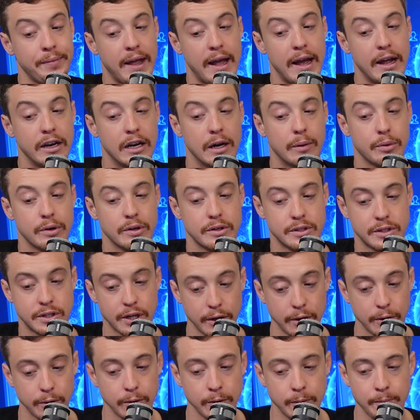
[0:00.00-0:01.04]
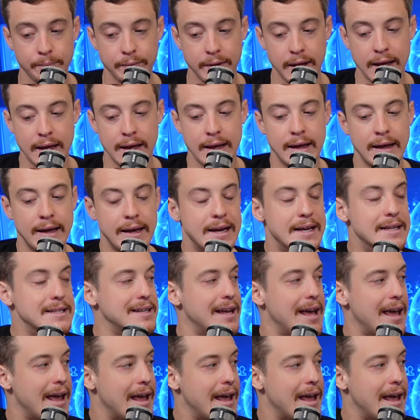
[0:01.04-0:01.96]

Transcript: And number two is